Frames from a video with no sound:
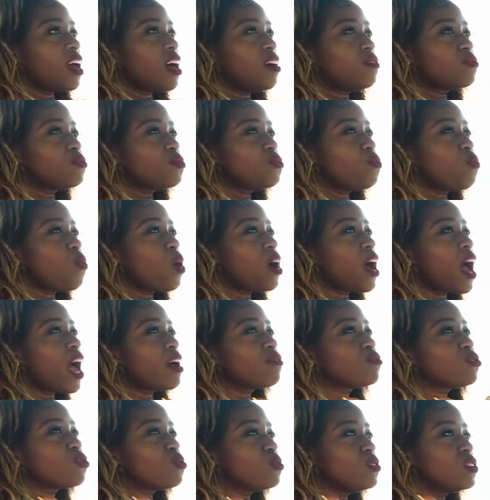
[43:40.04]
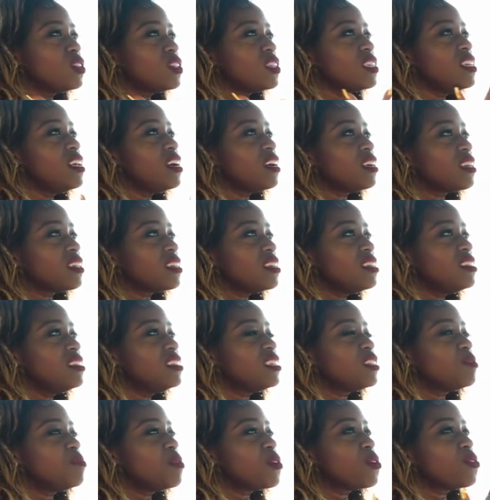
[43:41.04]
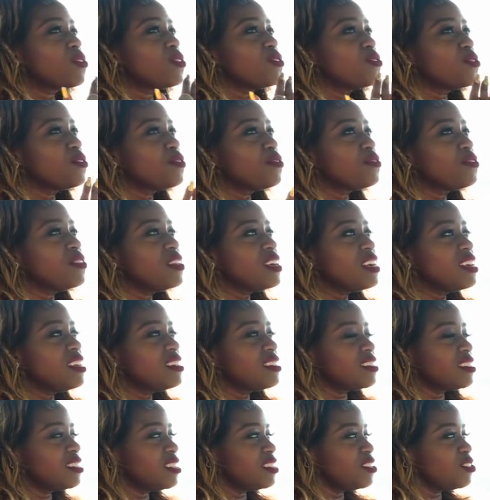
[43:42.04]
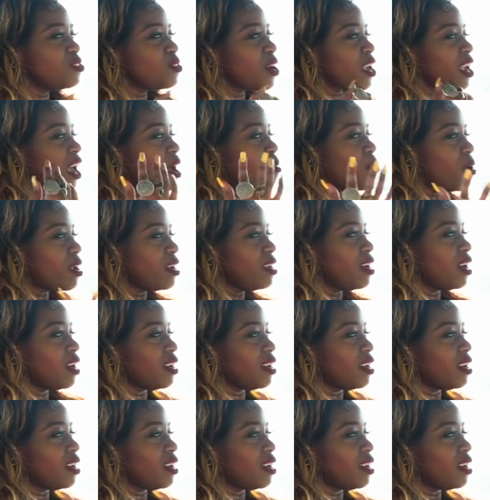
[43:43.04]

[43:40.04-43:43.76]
have to consider, is it because of this? Is it, I wonder.